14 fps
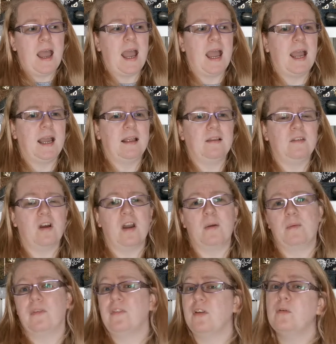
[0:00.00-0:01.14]
and I
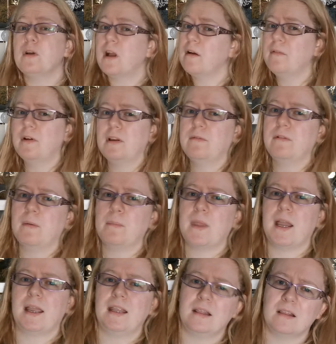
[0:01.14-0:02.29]
was still recovering from
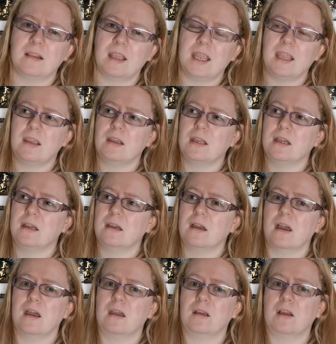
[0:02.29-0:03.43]
that in the
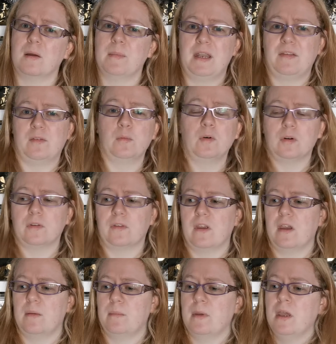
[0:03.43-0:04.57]
coming into
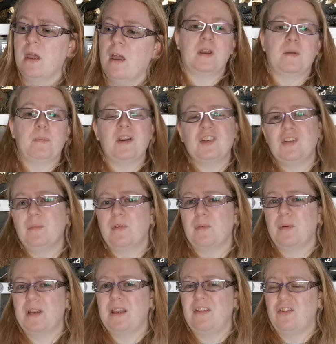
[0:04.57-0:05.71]
autumn. My depression was
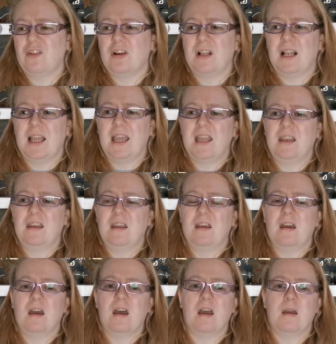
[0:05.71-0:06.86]
really struggling,
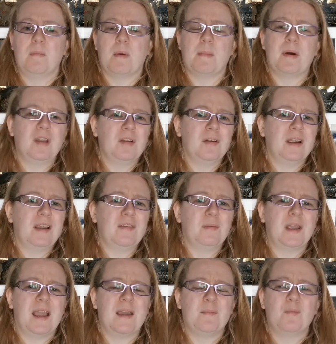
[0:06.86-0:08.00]
my migraines were
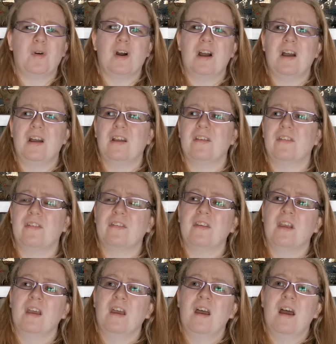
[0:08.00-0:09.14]
getting worse.
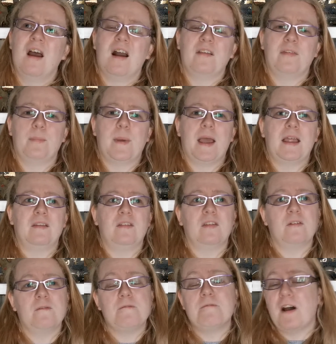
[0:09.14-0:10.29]
I spent
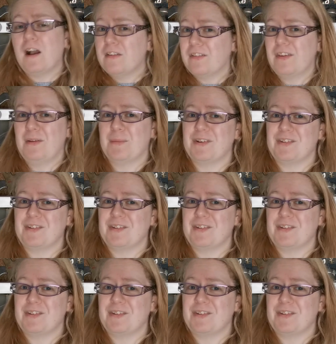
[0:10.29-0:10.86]
far too